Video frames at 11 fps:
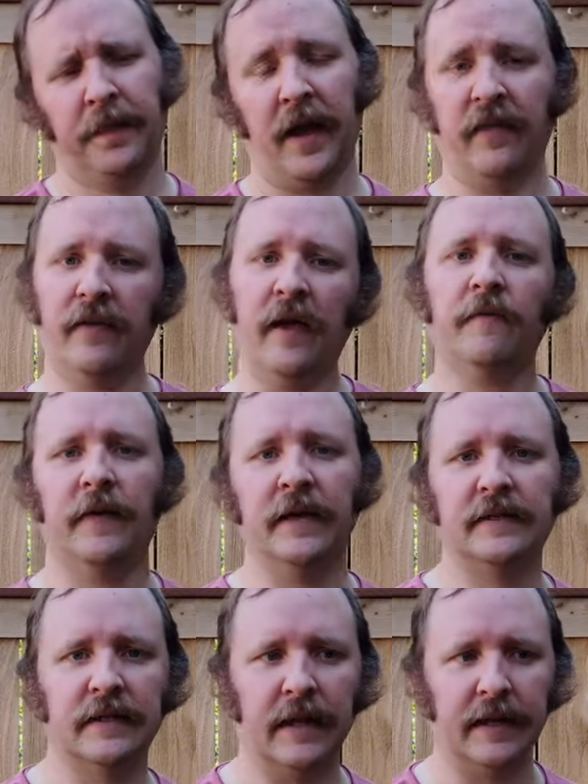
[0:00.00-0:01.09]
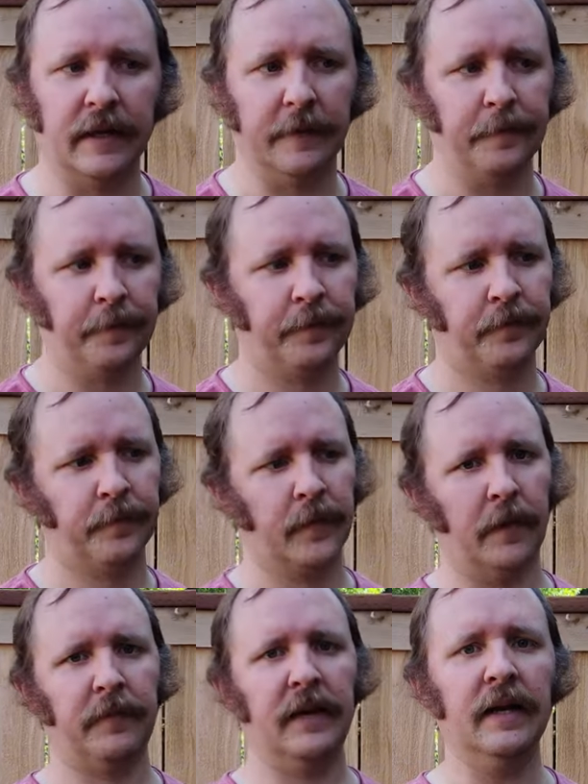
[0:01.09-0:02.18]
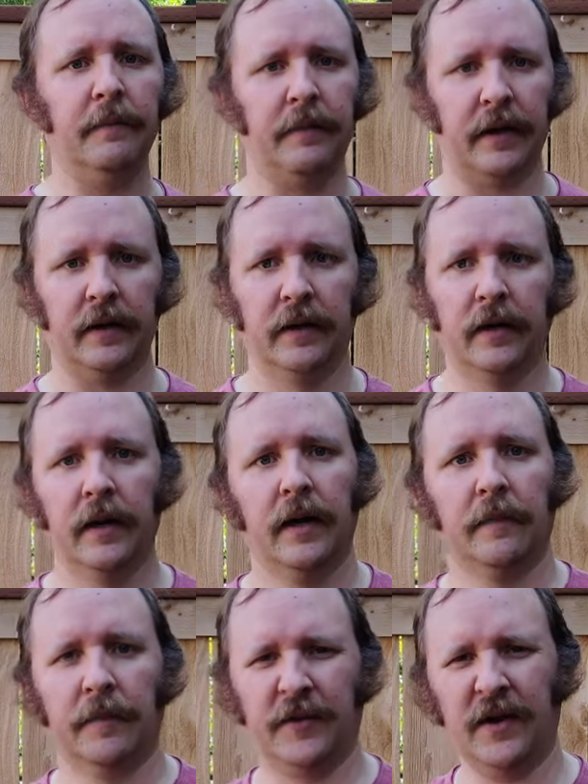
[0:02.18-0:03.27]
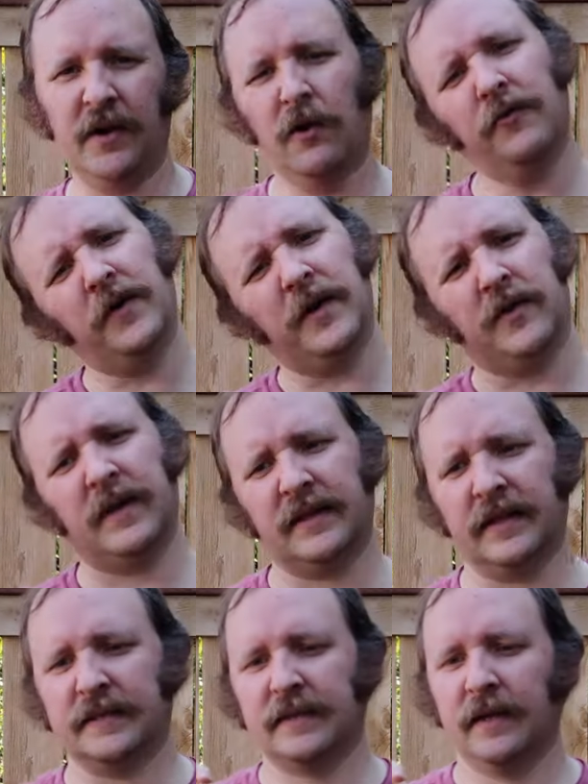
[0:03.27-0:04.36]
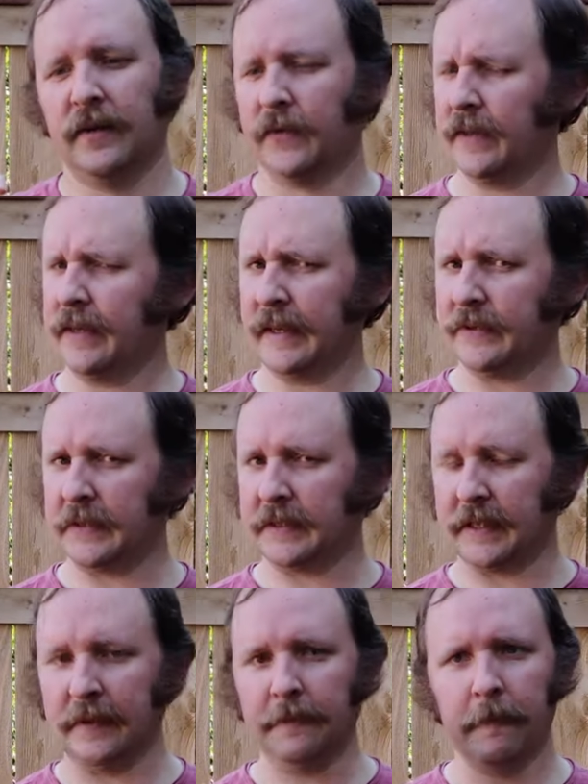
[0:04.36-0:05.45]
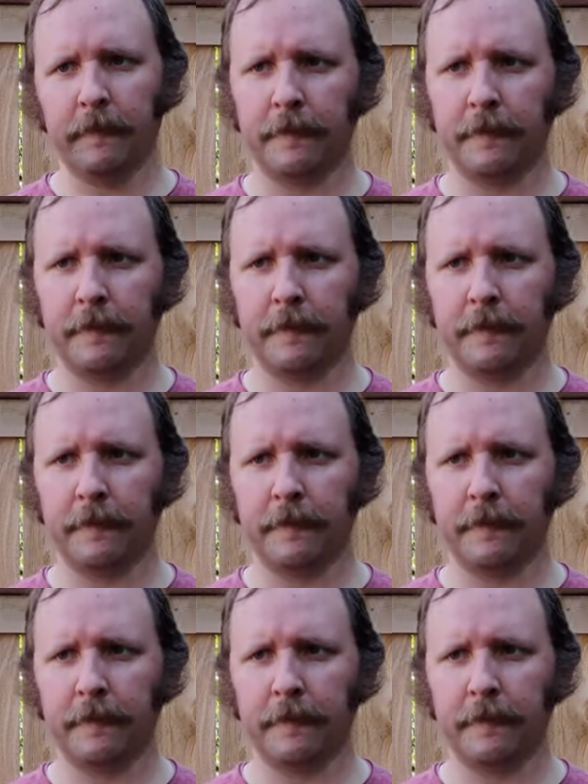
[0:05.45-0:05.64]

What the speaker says: And then that fades to like a peanut butter. But then over it, you get this really interesting,